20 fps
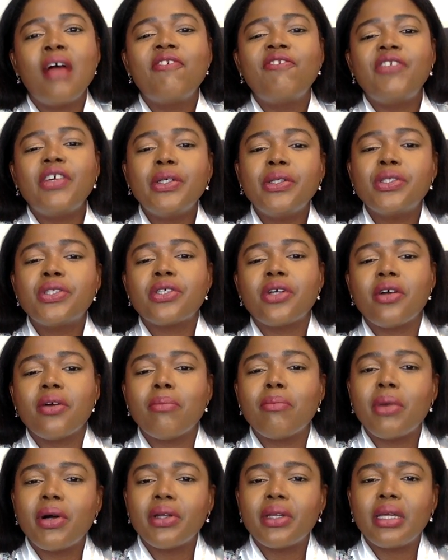filter
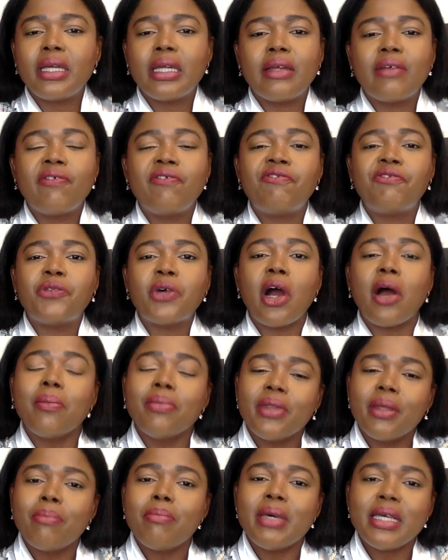money from
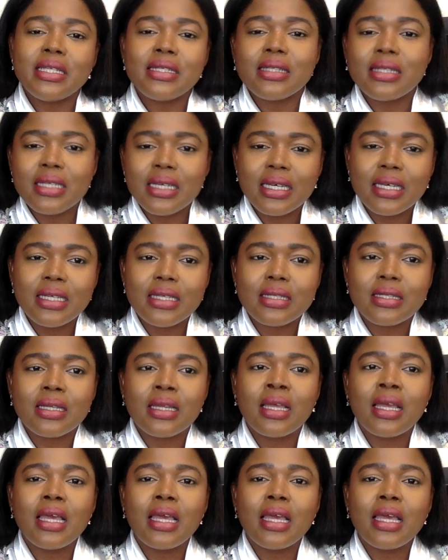the business